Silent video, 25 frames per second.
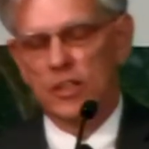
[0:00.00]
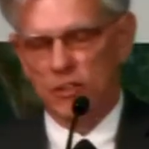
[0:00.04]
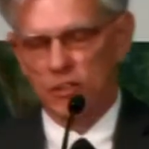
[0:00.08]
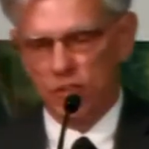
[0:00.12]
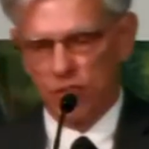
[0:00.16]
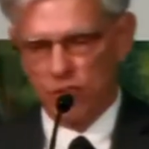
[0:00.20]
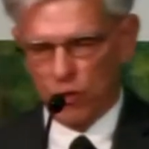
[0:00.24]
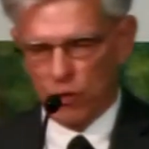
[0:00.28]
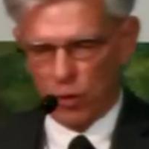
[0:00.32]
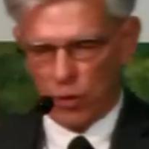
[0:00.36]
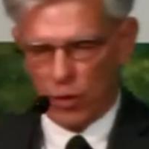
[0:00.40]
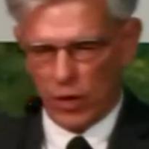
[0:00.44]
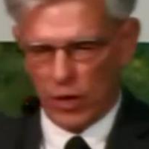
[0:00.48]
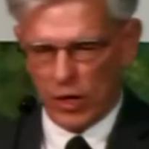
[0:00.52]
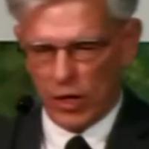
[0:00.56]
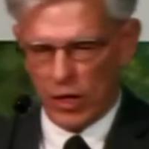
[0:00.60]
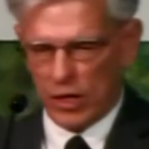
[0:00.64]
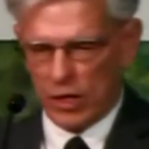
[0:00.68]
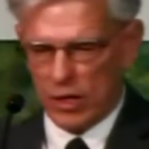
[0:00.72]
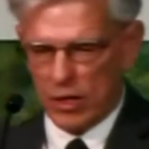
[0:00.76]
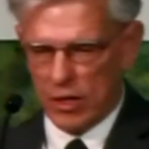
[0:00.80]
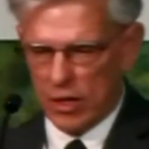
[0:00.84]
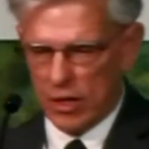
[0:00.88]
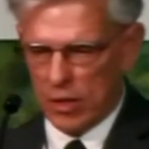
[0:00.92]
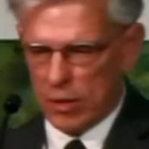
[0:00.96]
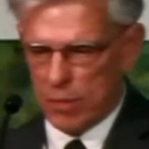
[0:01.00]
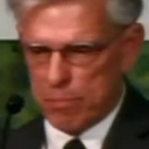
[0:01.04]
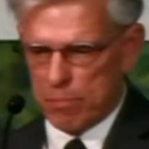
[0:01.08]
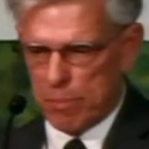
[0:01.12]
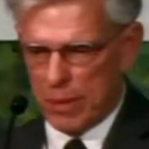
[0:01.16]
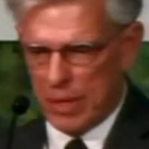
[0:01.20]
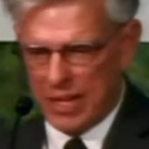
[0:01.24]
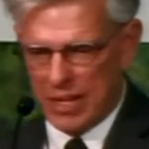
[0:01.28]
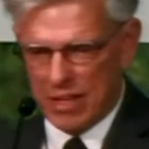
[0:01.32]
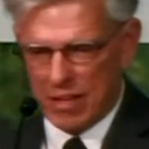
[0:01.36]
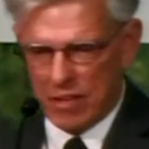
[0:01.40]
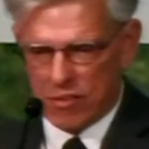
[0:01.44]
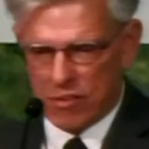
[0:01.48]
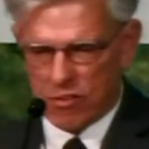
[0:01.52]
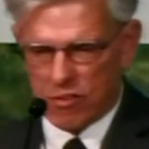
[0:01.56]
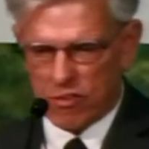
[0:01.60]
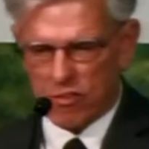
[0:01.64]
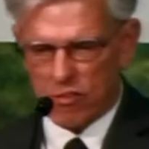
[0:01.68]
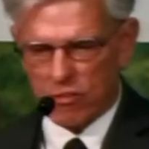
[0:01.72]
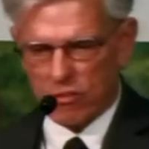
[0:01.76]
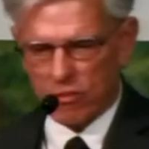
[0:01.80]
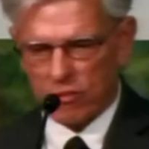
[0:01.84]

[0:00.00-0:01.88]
joy, peace,